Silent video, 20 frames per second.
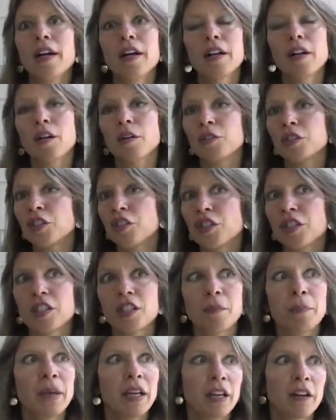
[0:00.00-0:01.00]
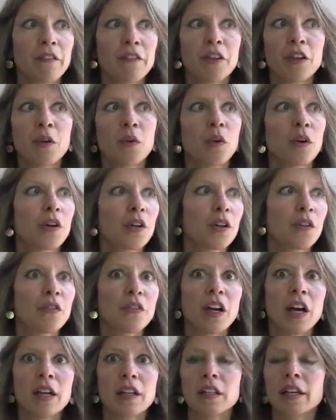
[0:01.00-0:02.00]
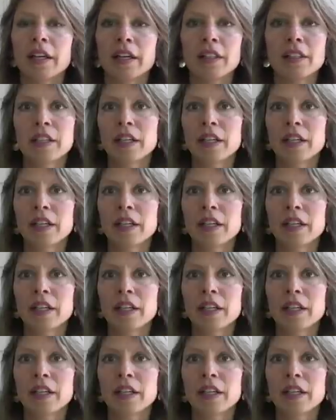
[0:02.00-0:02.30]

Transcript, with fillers: you know, to just to pick a few or you've got like